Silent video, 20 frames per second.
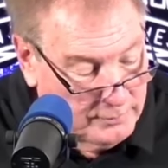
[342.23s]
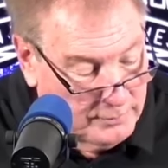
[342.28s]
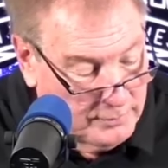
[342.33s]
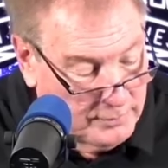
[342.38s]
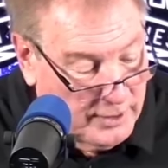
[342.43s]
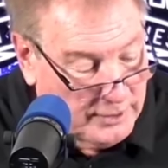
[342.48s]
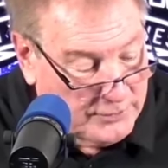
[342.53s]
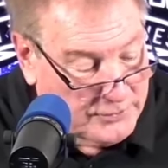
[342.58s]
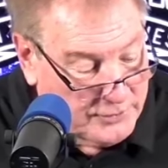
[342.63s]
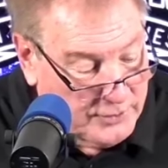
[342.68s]

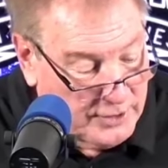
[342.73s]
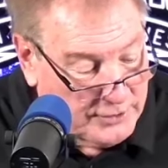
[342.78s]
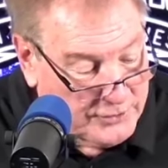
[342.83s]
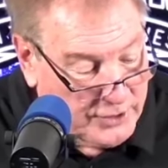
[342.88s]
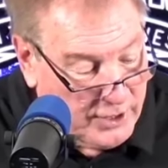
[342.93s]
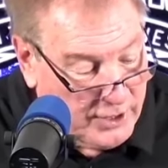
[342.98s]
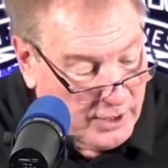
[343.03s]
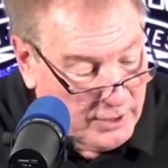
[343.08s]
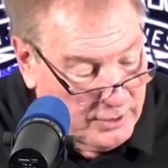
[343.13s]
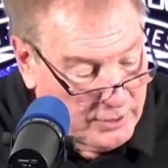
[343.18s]
That's
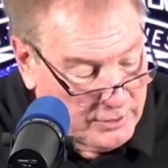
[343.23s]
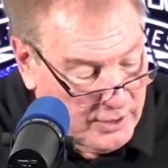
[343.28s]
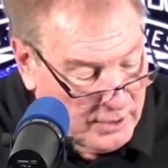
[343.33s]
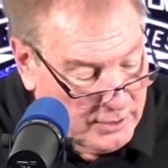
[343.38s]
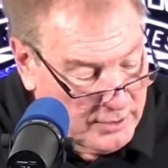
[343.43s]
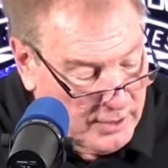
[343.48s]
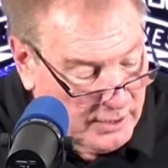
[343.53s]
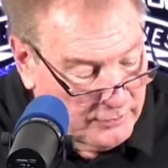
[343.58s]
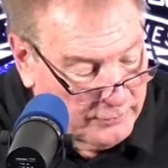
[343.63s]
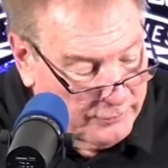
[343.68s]
getting it done
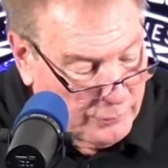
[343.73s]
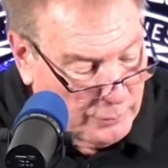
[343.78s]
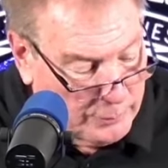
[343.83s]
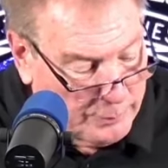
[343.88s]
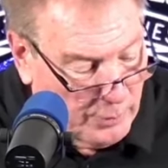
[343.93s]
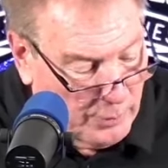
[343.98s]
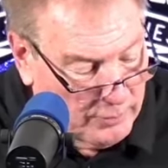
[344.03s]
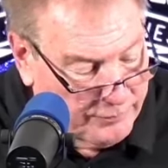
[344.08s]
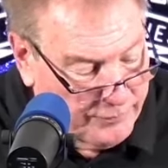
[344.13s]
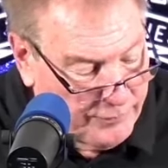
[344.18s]
down the
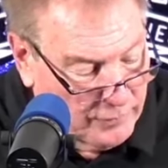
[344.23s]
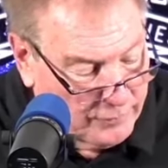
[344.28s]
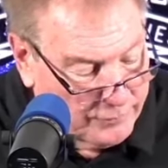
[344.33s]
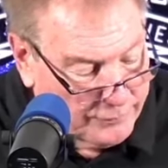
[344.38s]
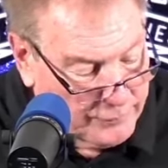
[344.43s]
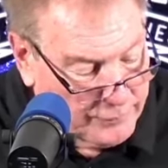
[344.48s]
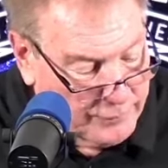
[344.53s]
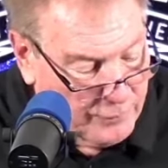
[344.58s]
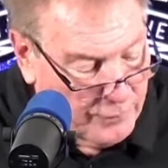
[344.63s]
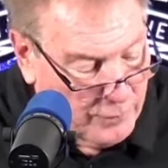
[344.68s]
football field for
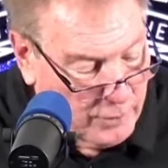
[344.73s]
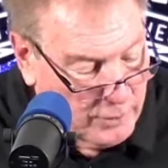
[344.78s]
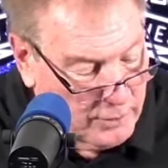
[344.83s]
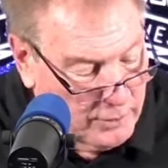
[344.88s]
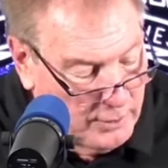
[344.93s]
sure.